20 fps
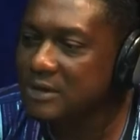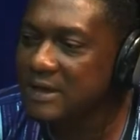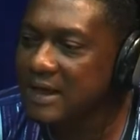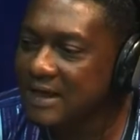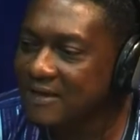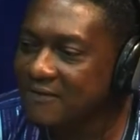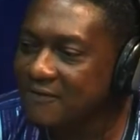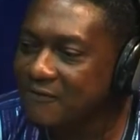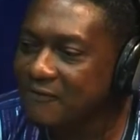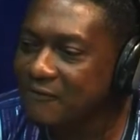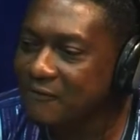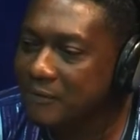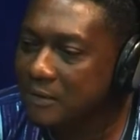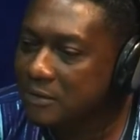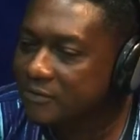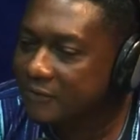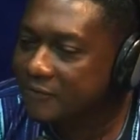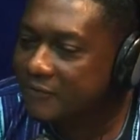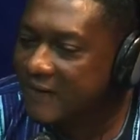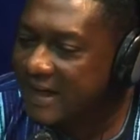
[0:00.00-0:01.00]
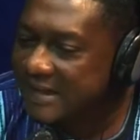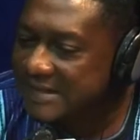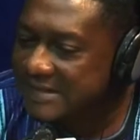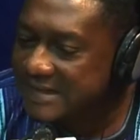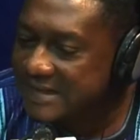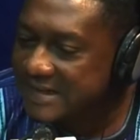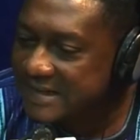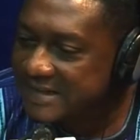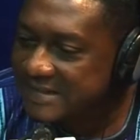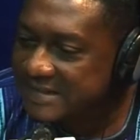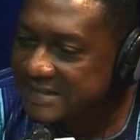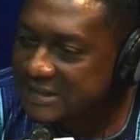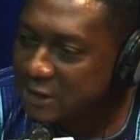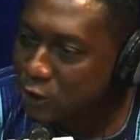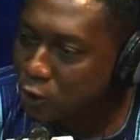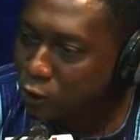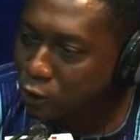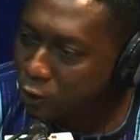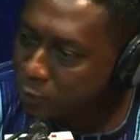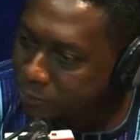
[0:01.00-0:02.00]
Yeah, fight against
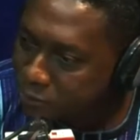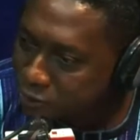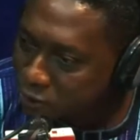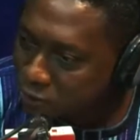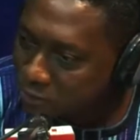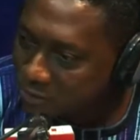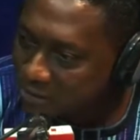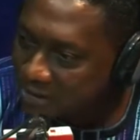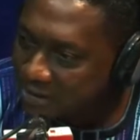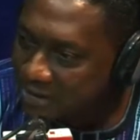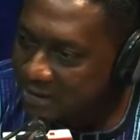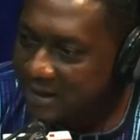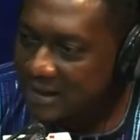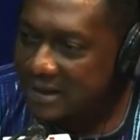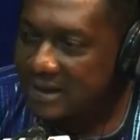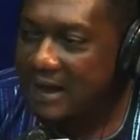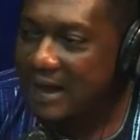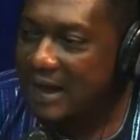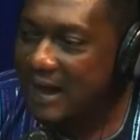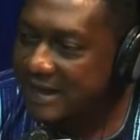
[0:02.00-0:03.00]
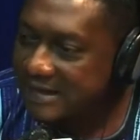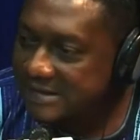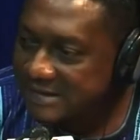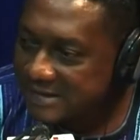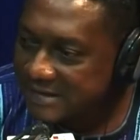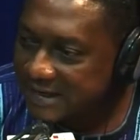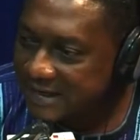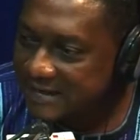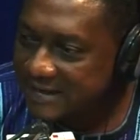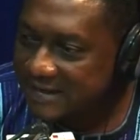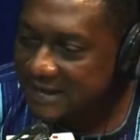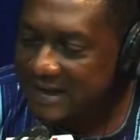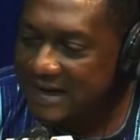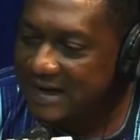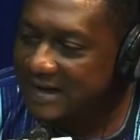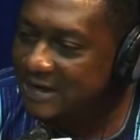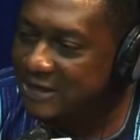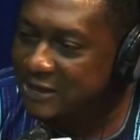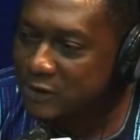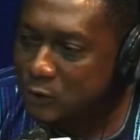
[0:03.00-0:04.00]
corruption. I said
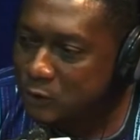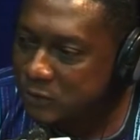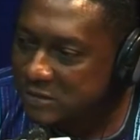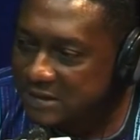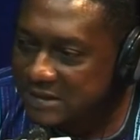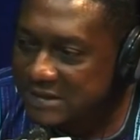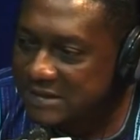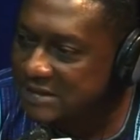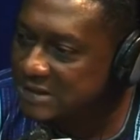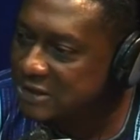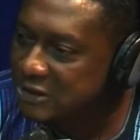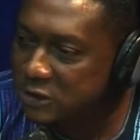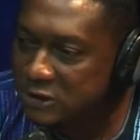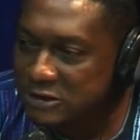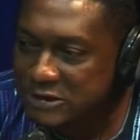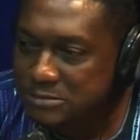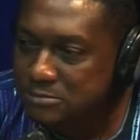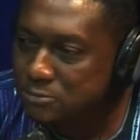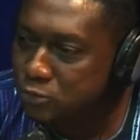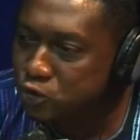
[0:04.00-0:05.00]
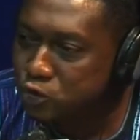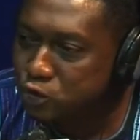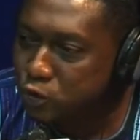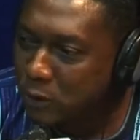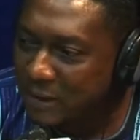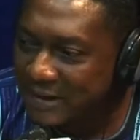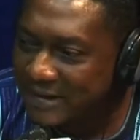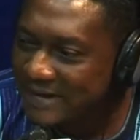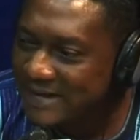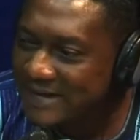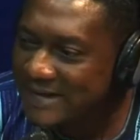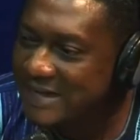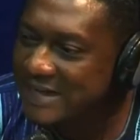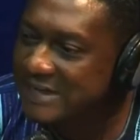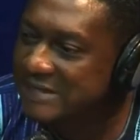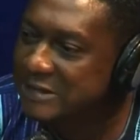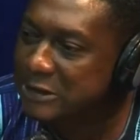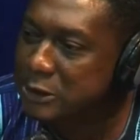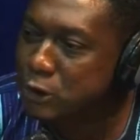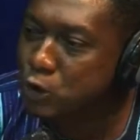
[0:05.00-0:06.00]
is not mutually
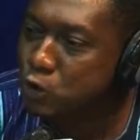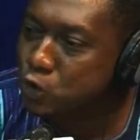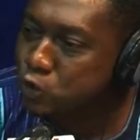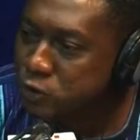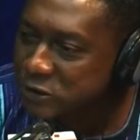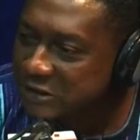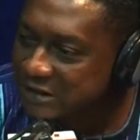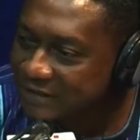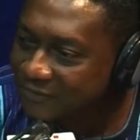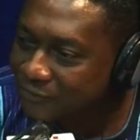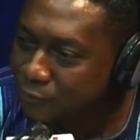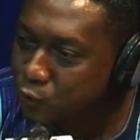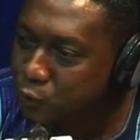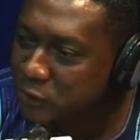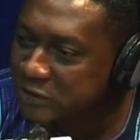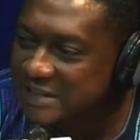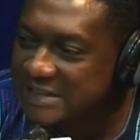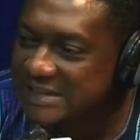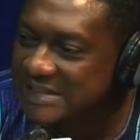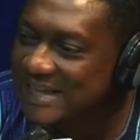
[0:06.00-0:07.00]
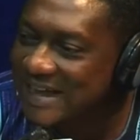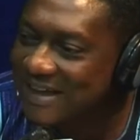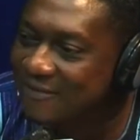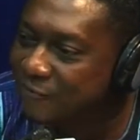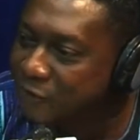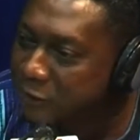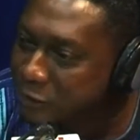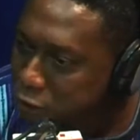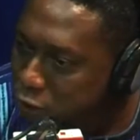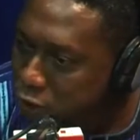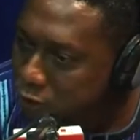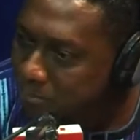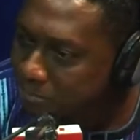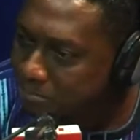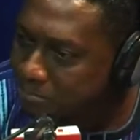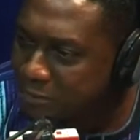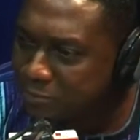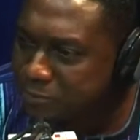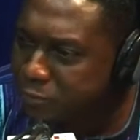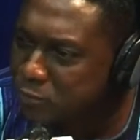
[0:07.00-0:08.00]
exclusive with starvation.
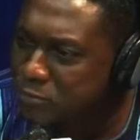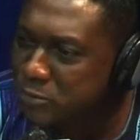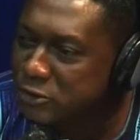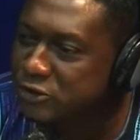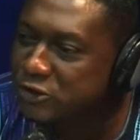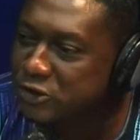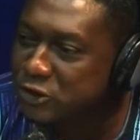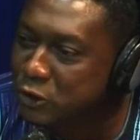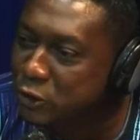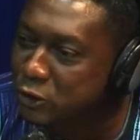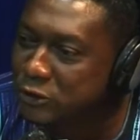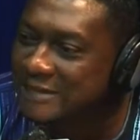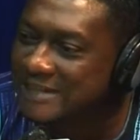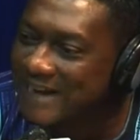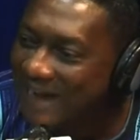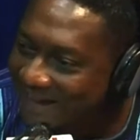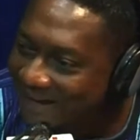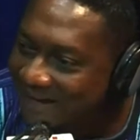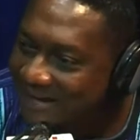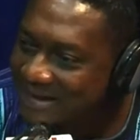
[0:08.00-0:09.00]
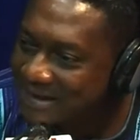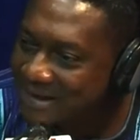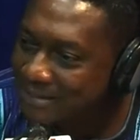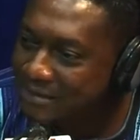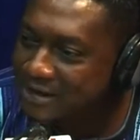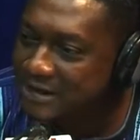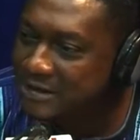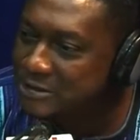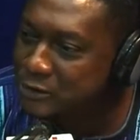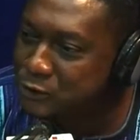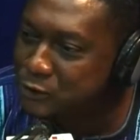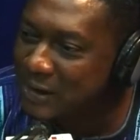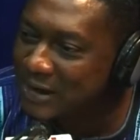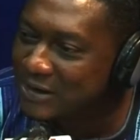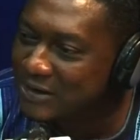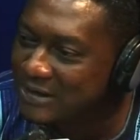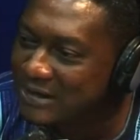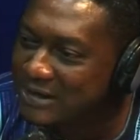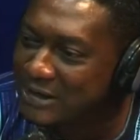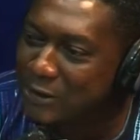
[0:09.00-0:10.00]
People must not die because you are
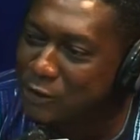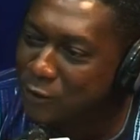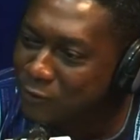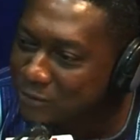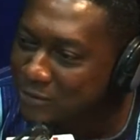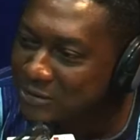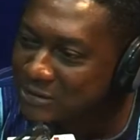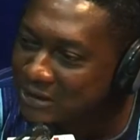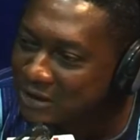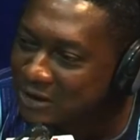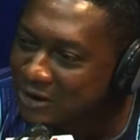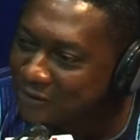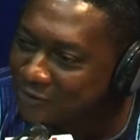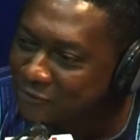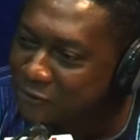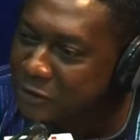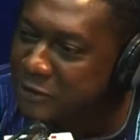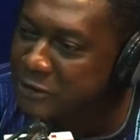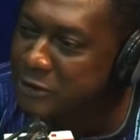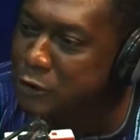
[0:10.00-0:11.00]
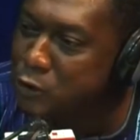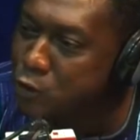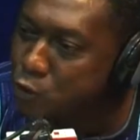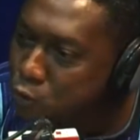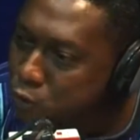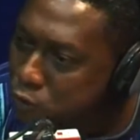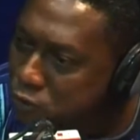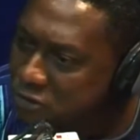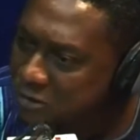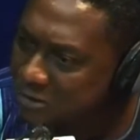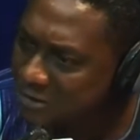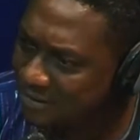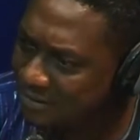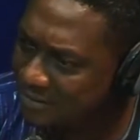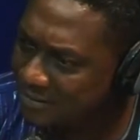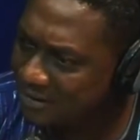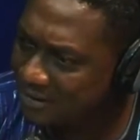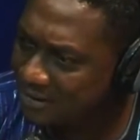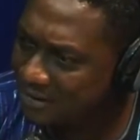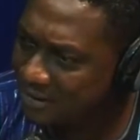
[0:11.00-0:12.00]
recovering loot.
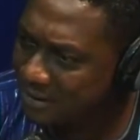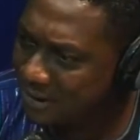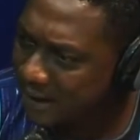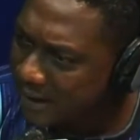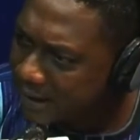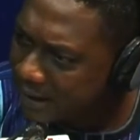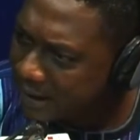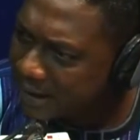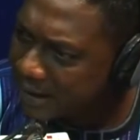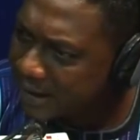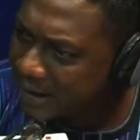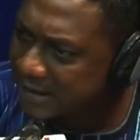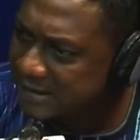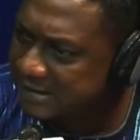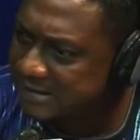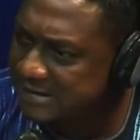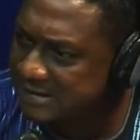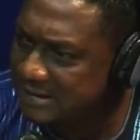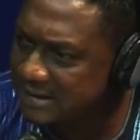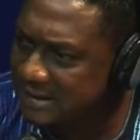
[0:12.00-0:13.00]
Yes.